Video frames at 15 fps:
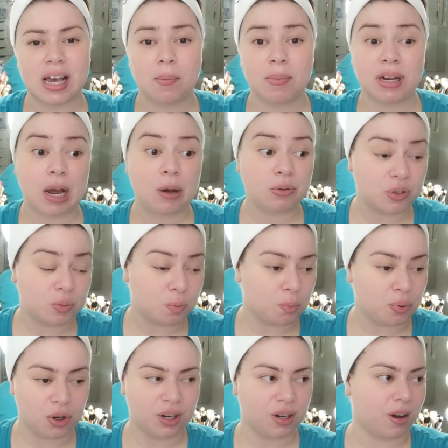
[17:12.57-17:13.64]
I mean, I was
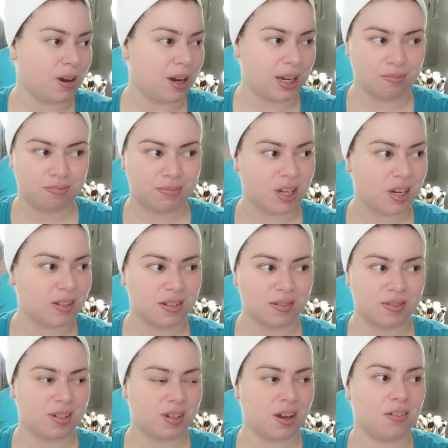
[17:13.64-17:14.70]
putting on like tons
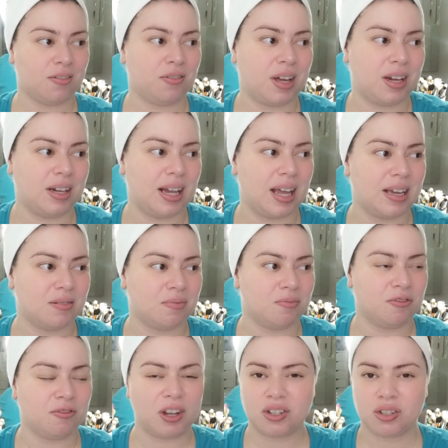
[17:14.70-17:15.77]
of stuff and like
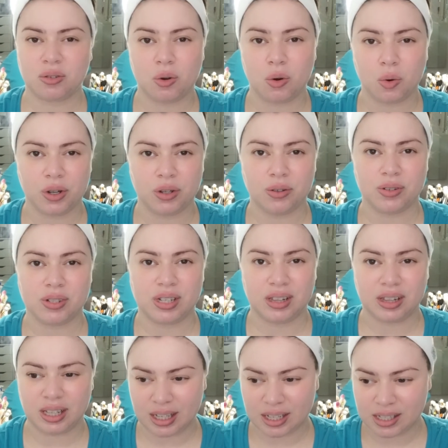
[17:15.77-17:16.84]
facial oils
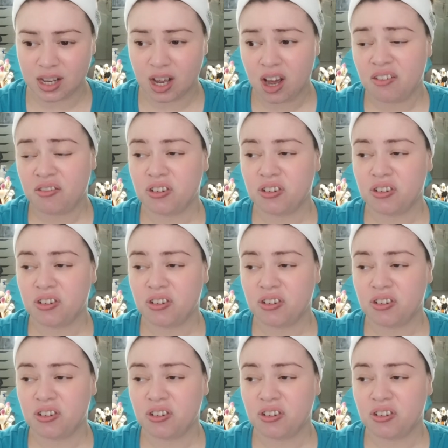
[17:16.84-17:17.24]
and things.